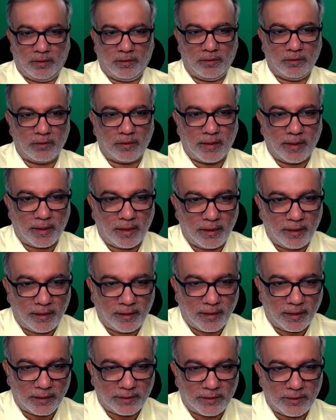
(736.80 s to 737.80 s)
so get in
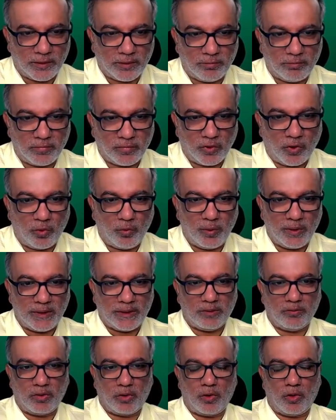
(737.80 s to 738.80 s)
touch, always
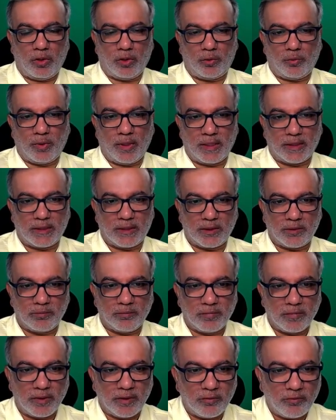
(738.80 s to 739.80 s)
have a call to
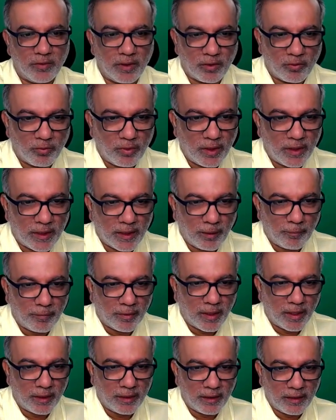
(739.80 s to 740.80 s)
action. In fact, while I'm
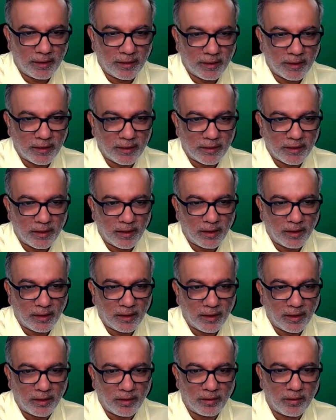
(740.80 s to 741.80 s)
writing this, I
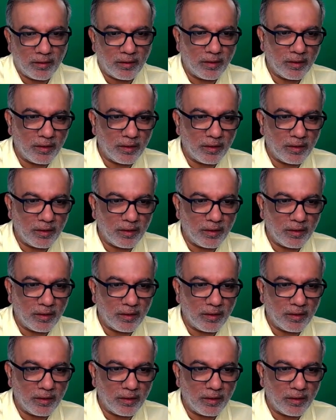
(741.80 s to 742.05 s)
can